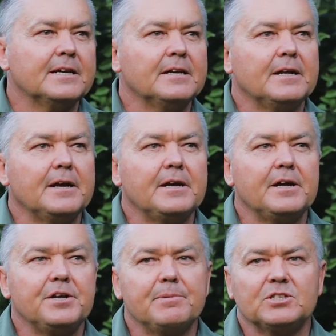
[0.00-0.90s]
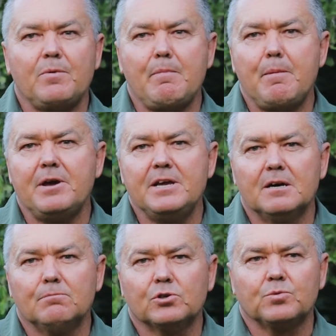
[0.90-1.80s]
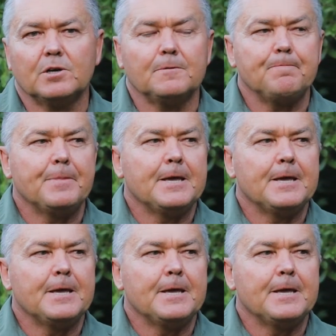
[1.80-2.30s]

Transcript: And you must remember, here in Botswana,